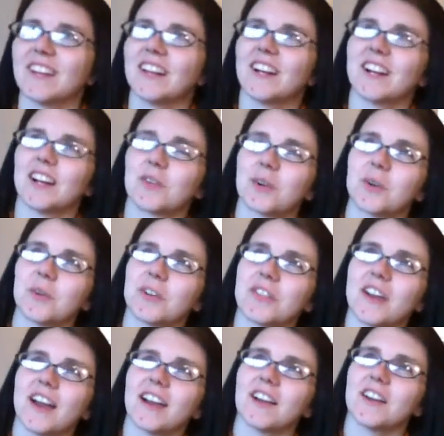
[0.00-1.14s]
I recorded
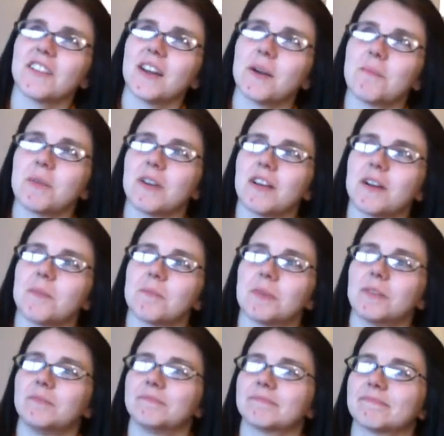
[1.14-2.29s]
that, got that put up.
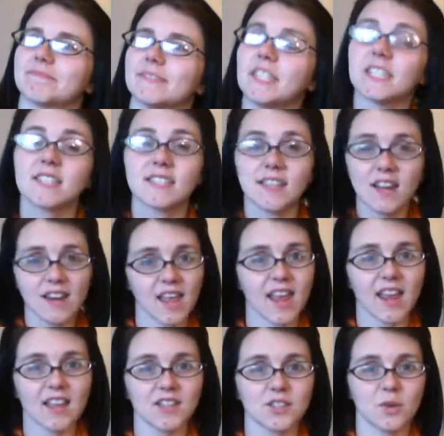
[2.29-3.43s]

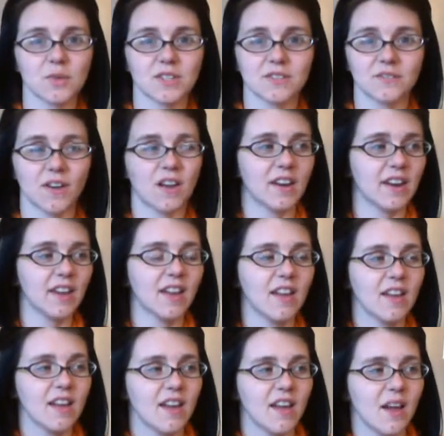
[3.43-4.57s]
Sunday is always fun
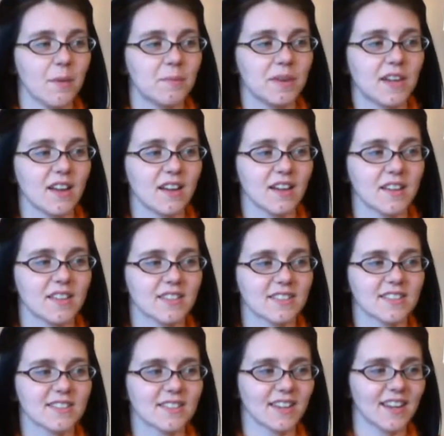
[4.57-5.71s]

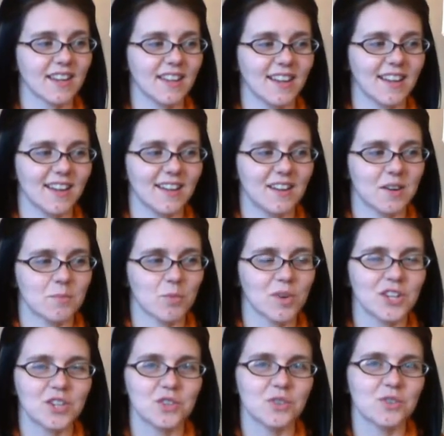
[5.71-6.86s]
because
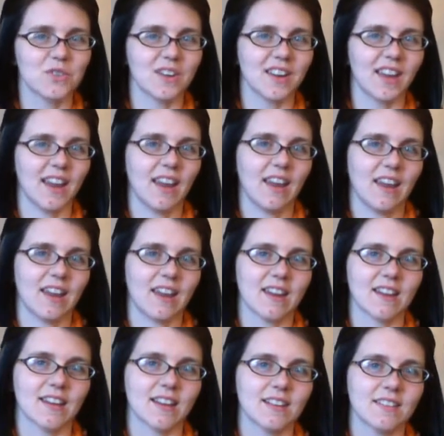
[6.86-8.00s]
we do
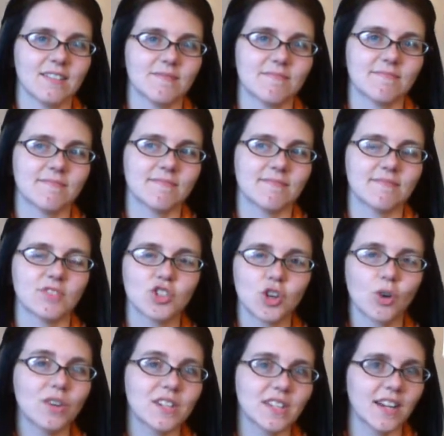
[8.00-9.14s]
a
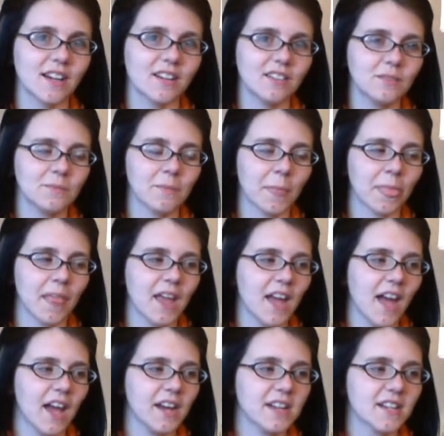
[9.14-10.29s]
show and tell.
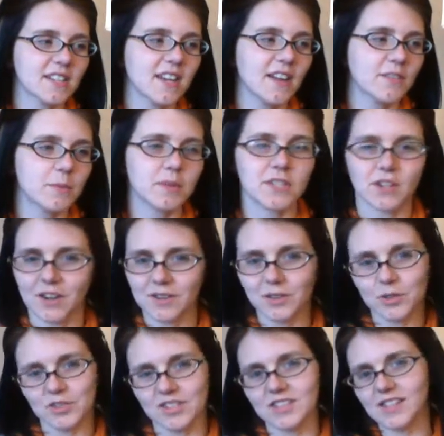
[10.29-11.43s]
And it doesn't have to be, sorry,
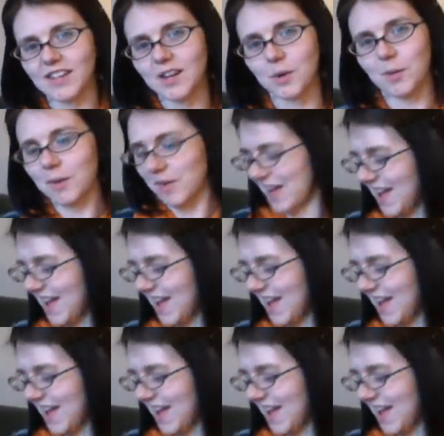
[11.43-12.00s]
Lucy's laying here.